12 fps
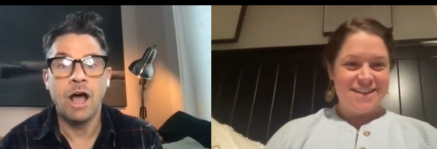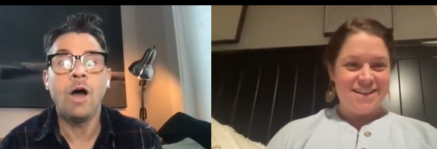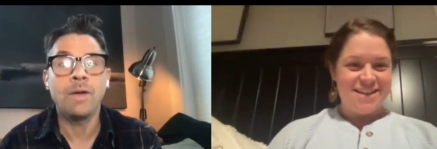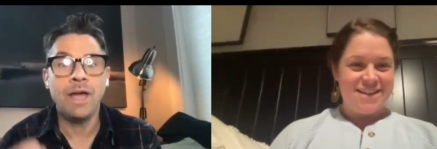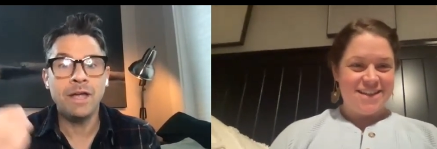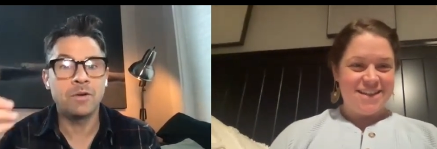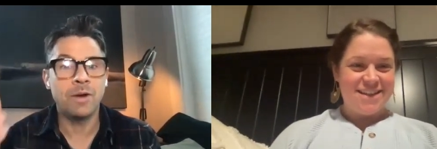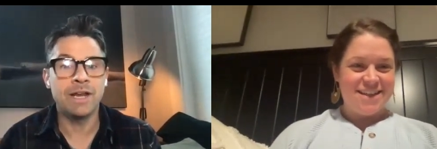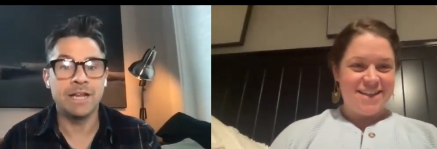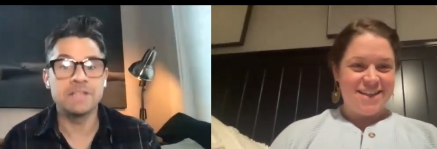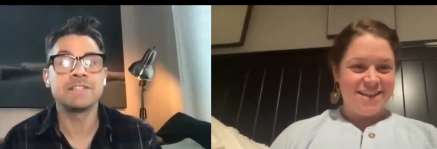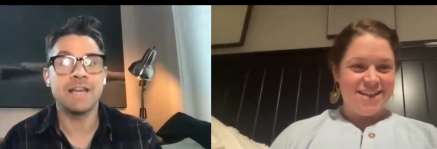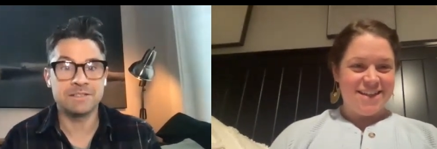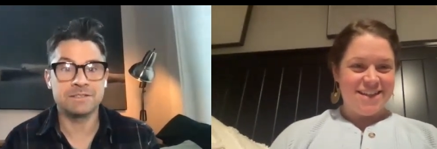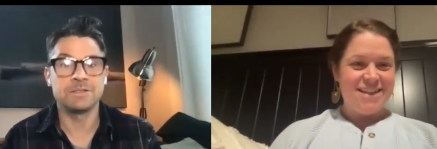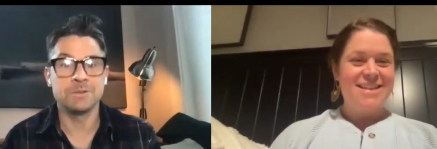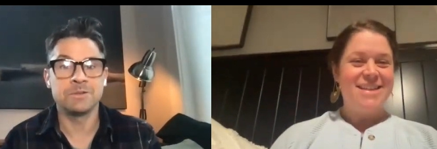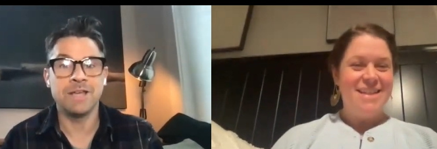Speaker 1: okay, great in
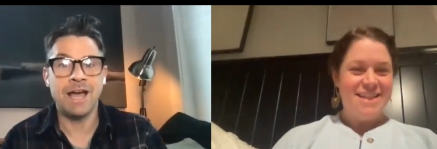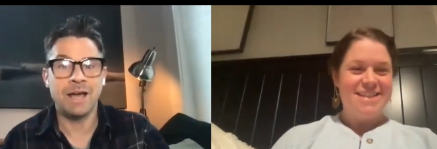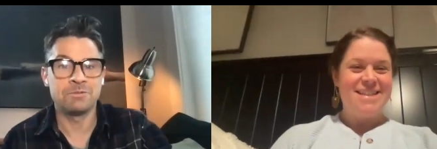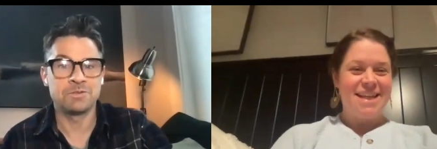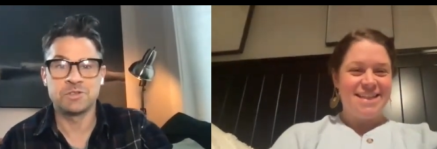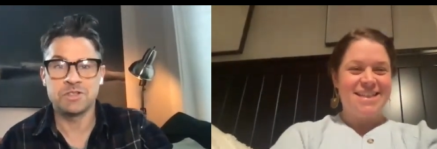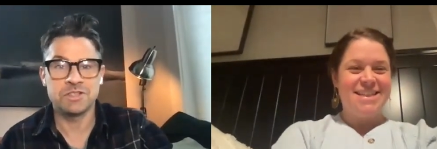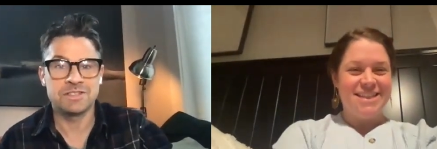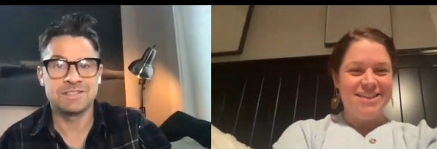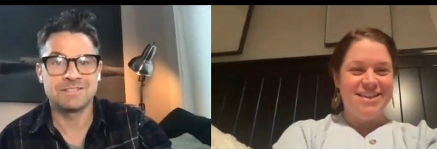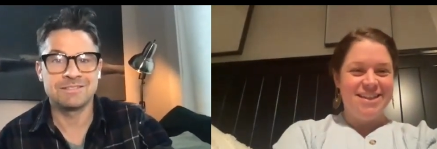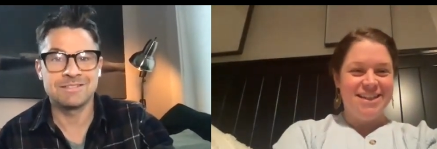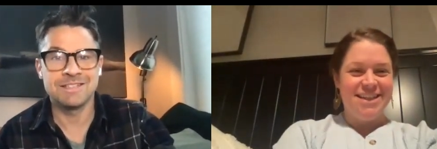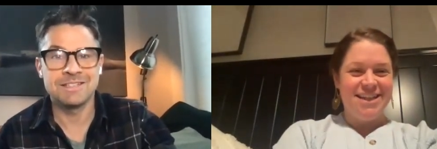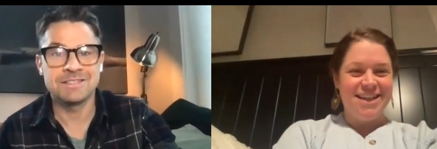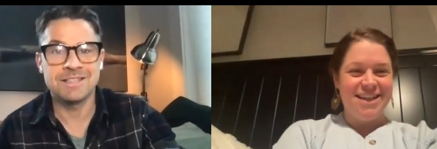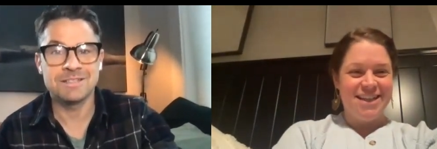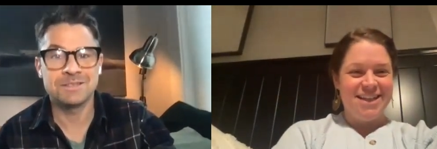Saskatoon. Yeah, I was just
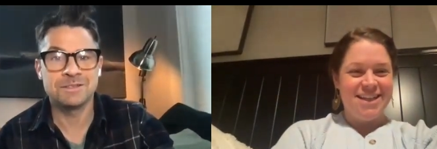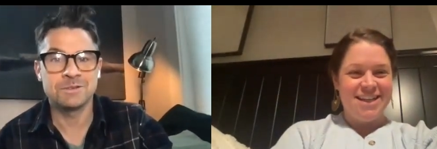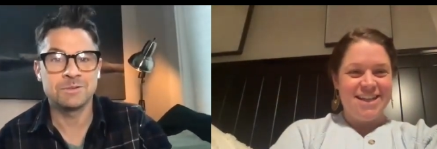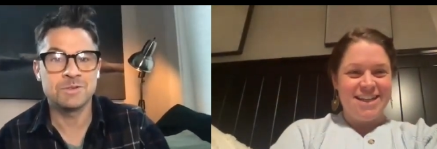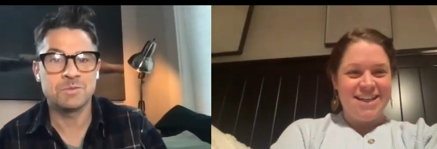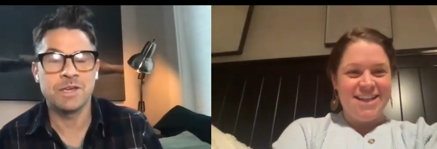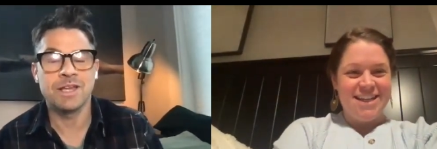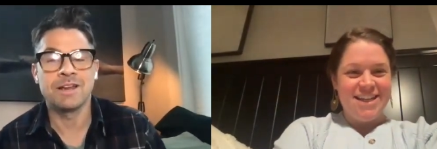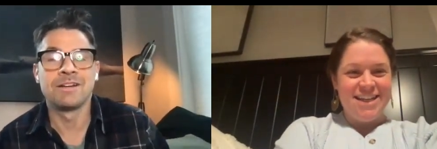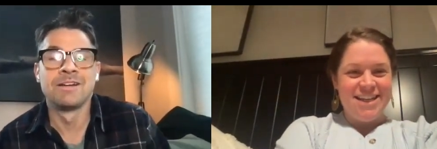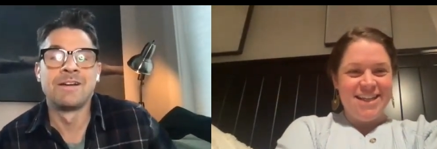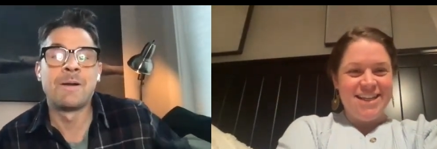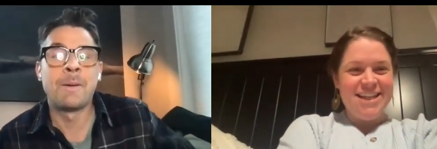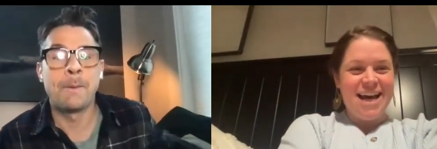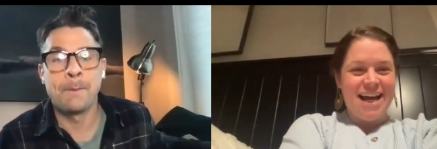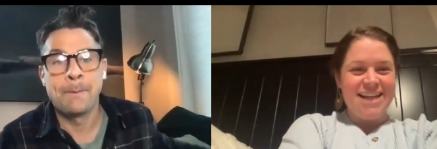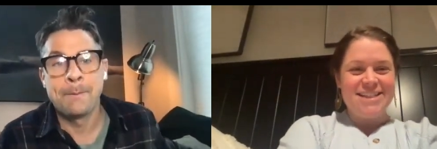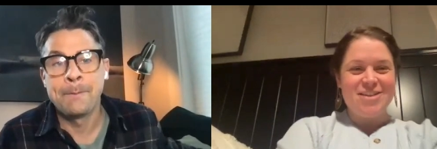in Saskatoon this weekend.
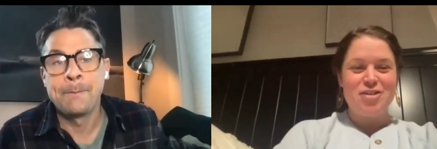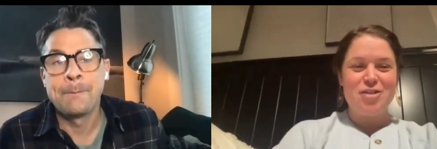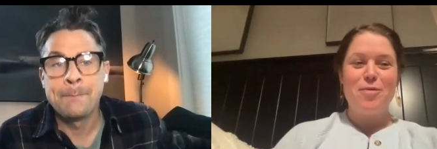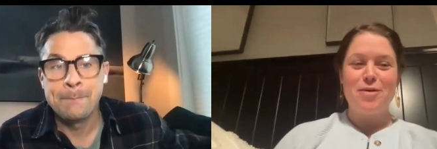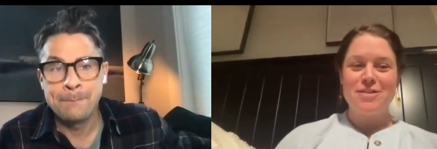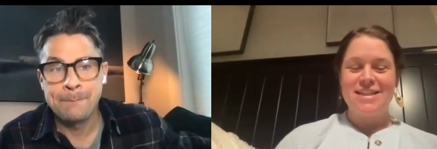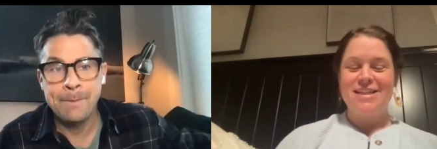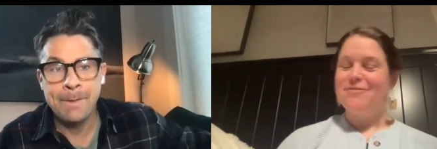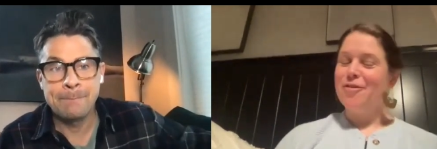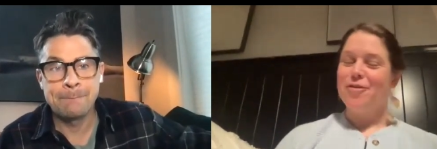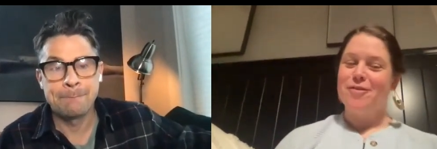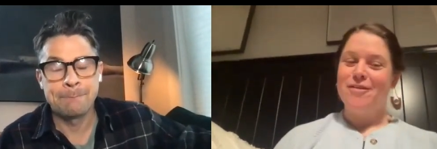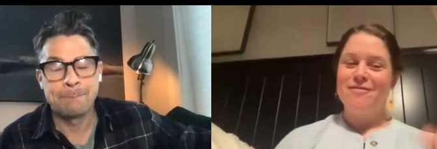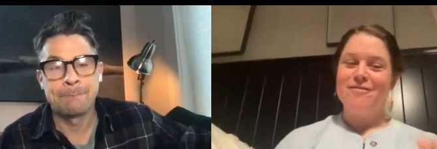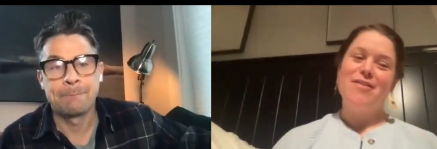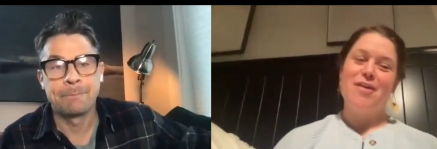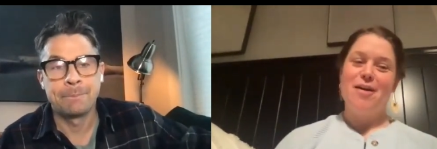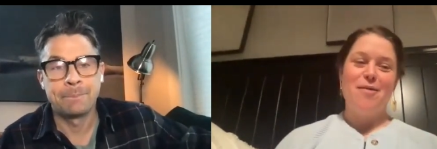
Speaker 2: Yeah, so she posted a photo
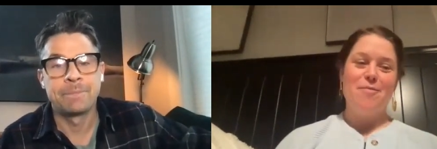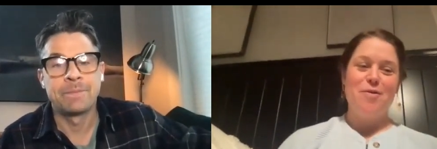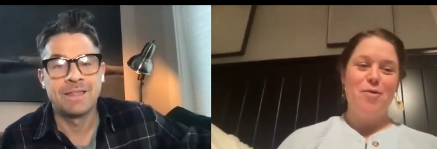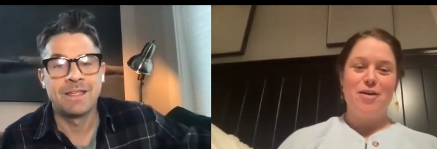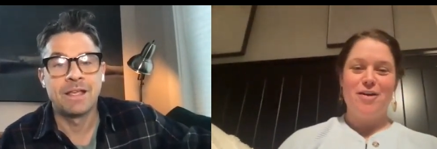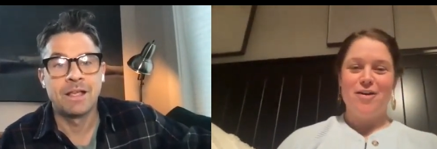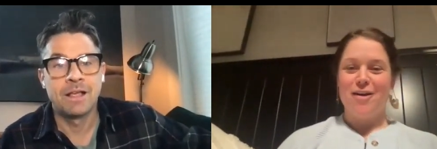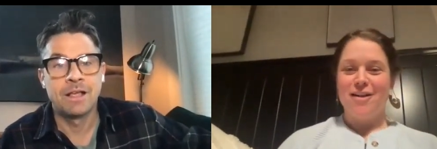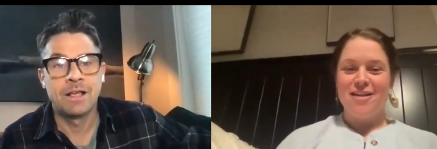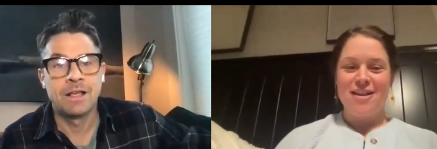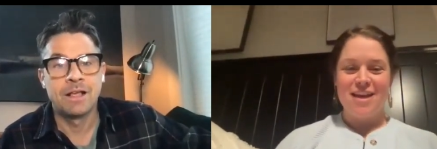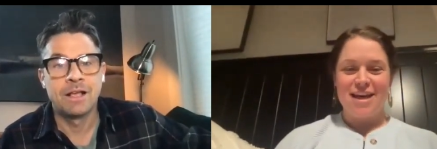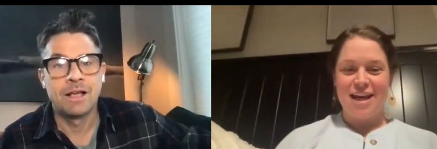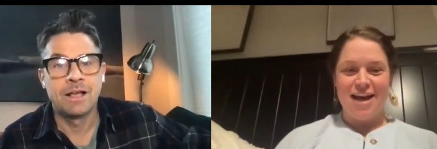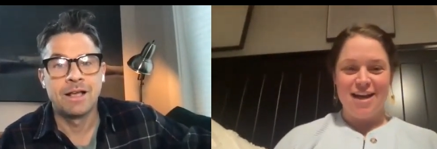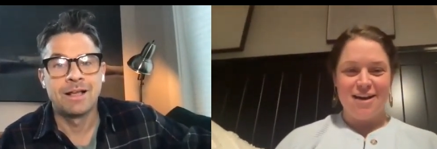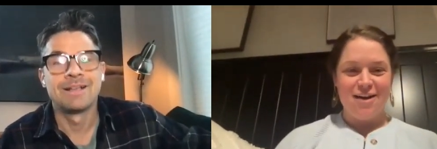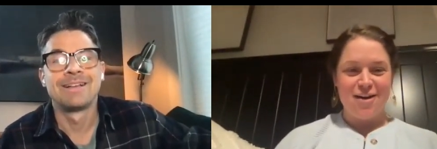of um, you and her on the
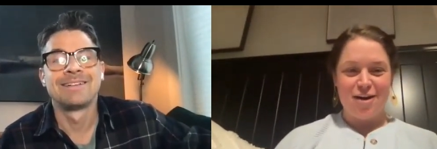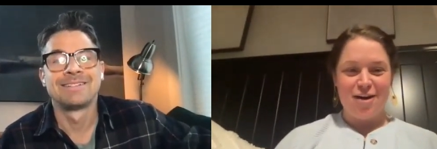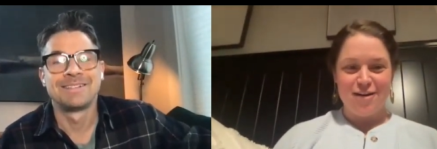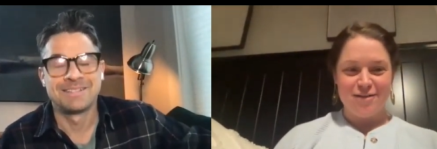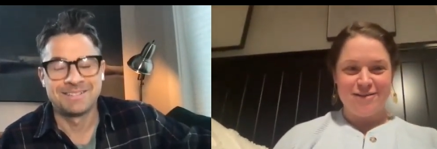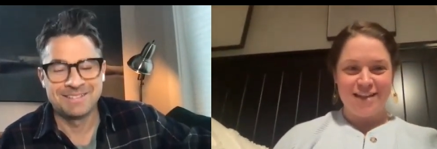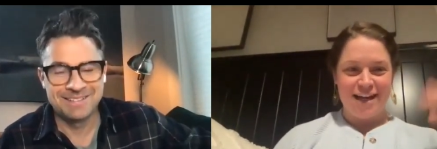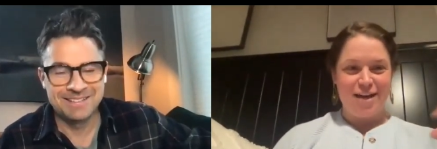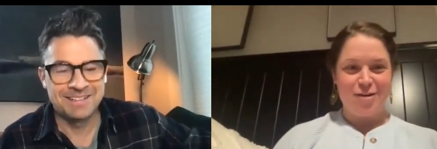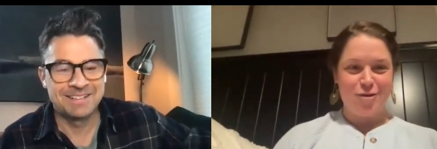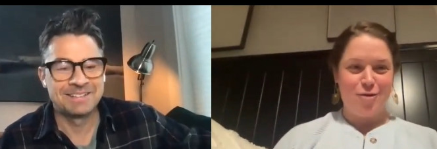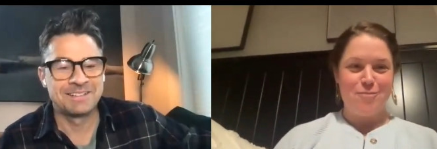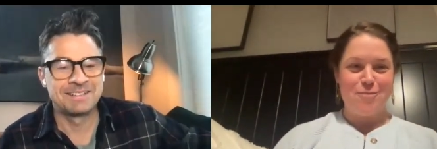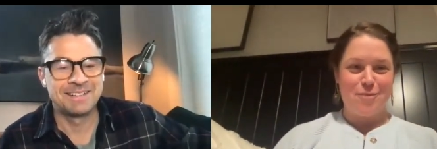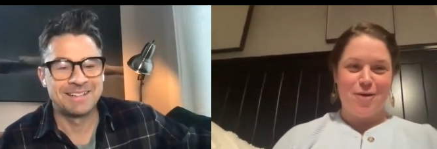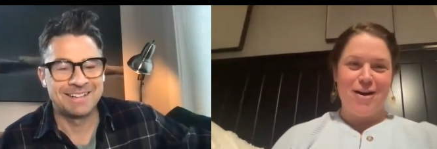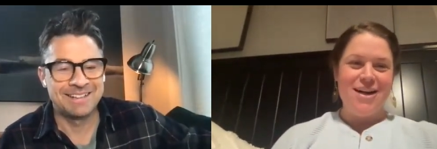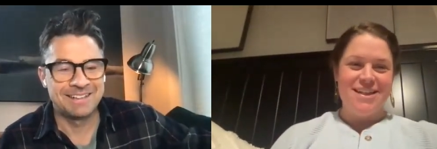uh, on our like group
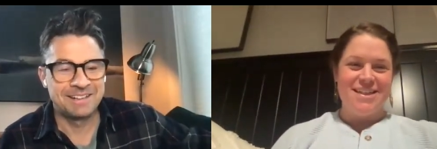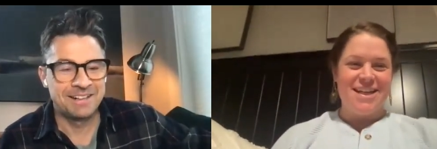board.